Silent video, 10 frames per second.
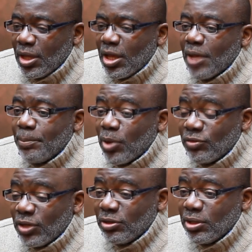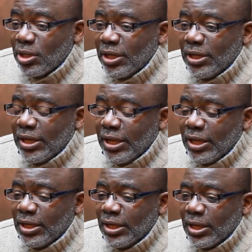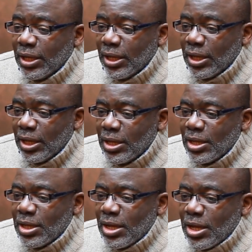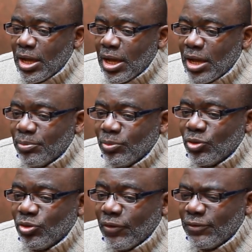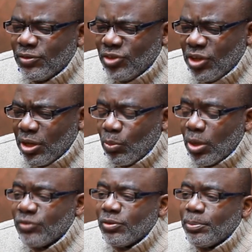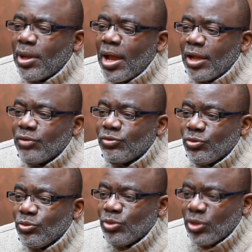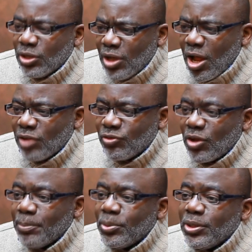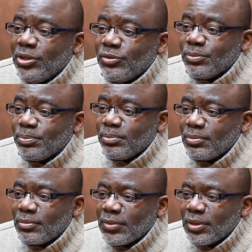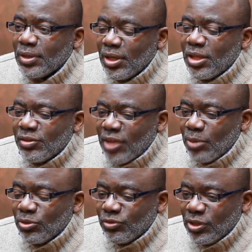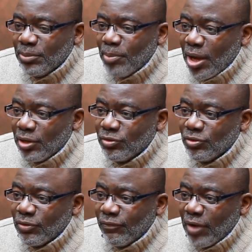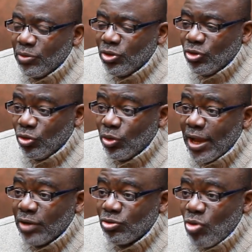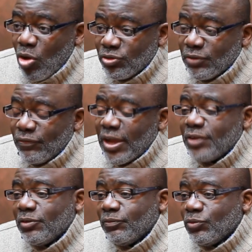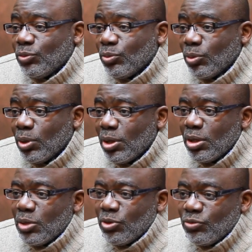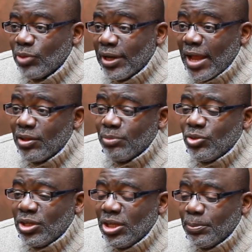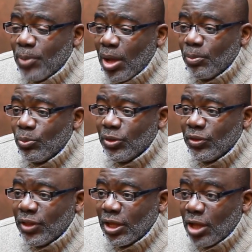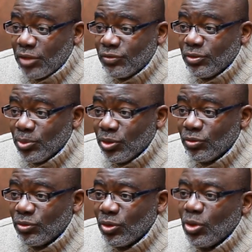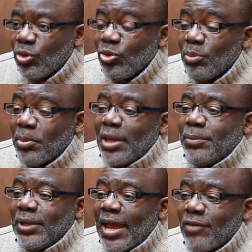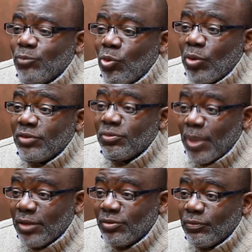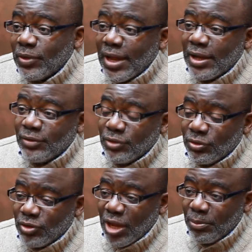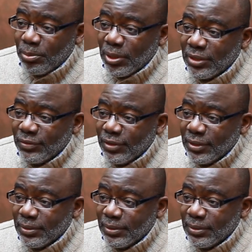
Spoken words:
particularly in the tier 1 suppliers to large companies, they will see Midas as a very good and cost-effective tool which will allow them to keep up with their customers who maybe have more expensive analysis capability.